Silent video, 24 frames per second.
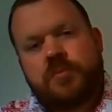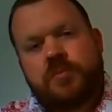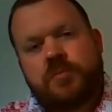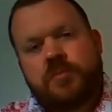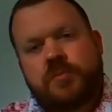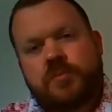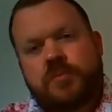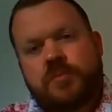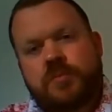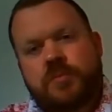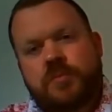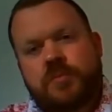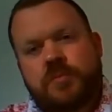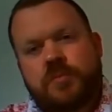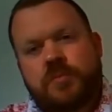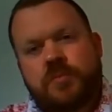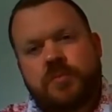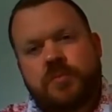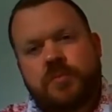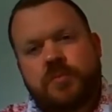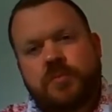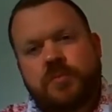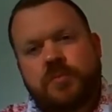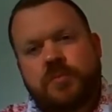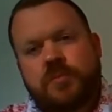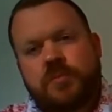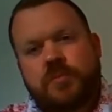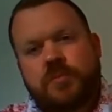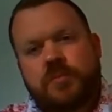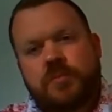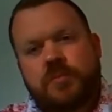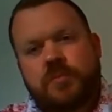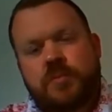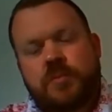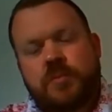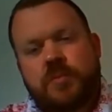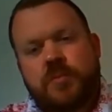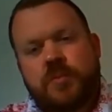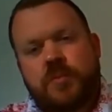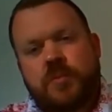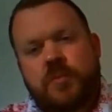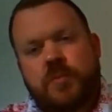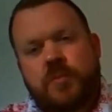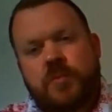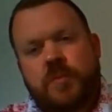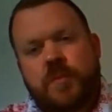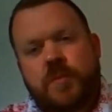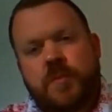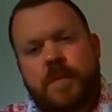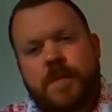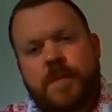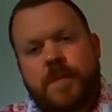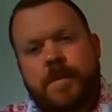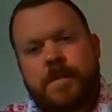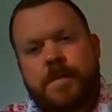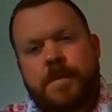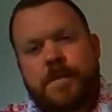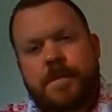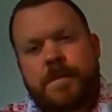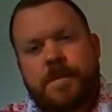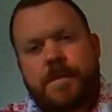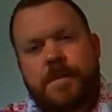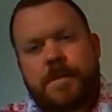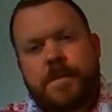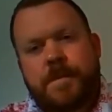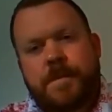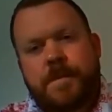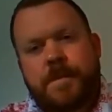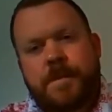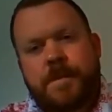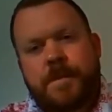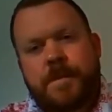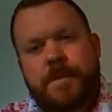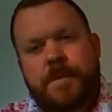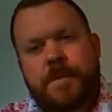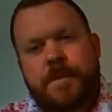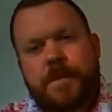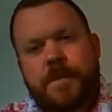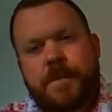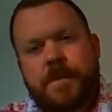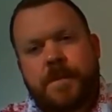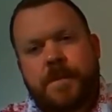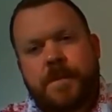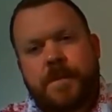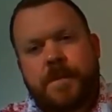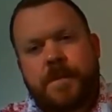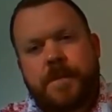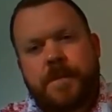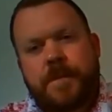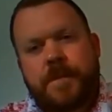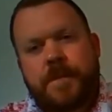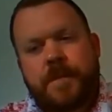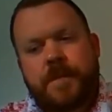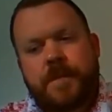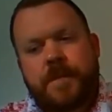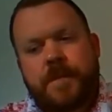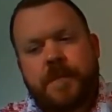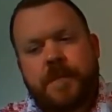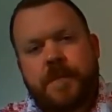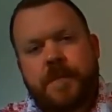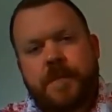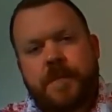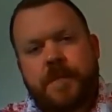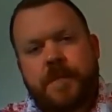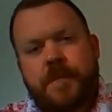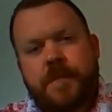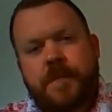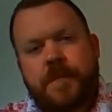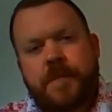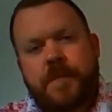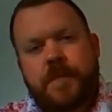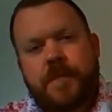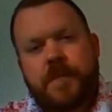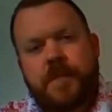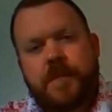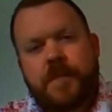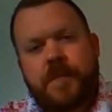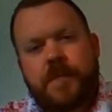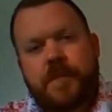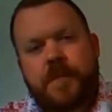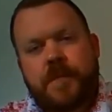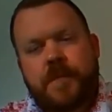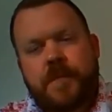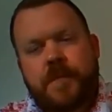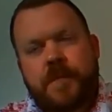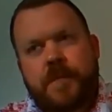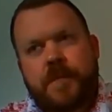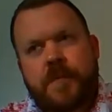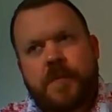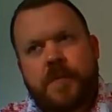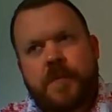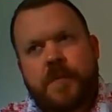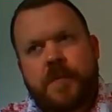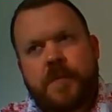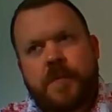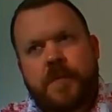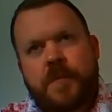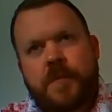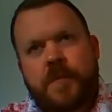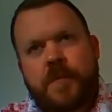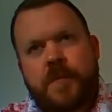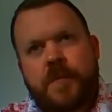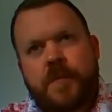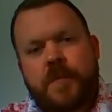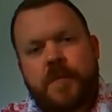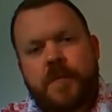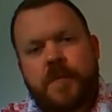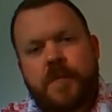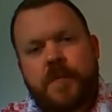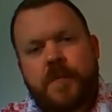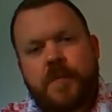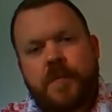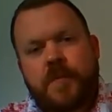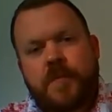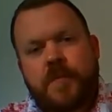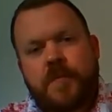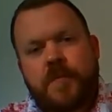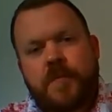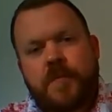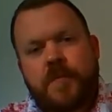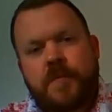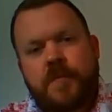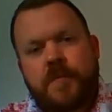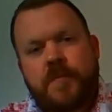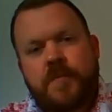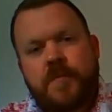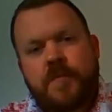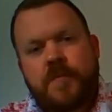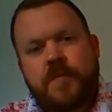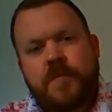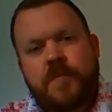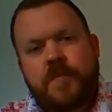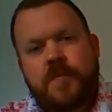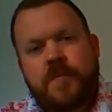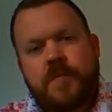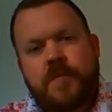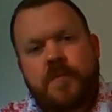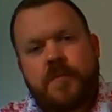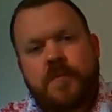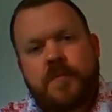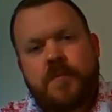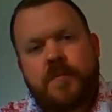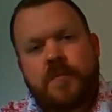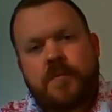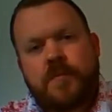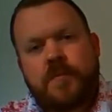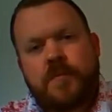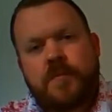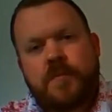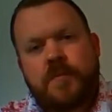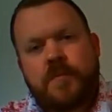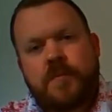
(silent)